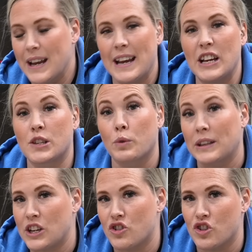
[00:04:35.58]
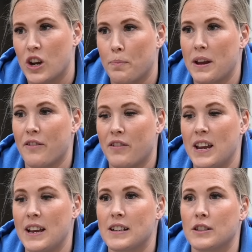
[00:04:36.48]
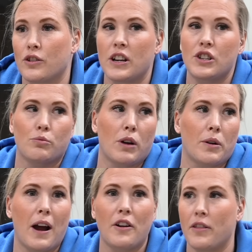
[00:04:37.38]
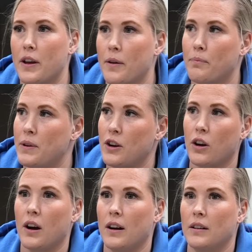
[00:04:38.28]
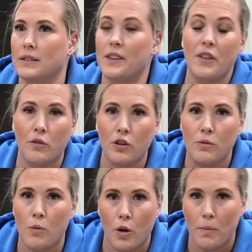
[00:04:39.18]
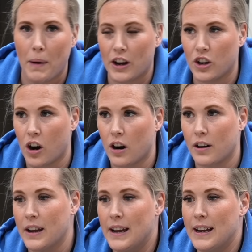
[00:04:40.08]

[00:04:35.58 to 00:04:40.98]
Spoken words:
is relationship. If he is learning to run around in the living room or the backyard,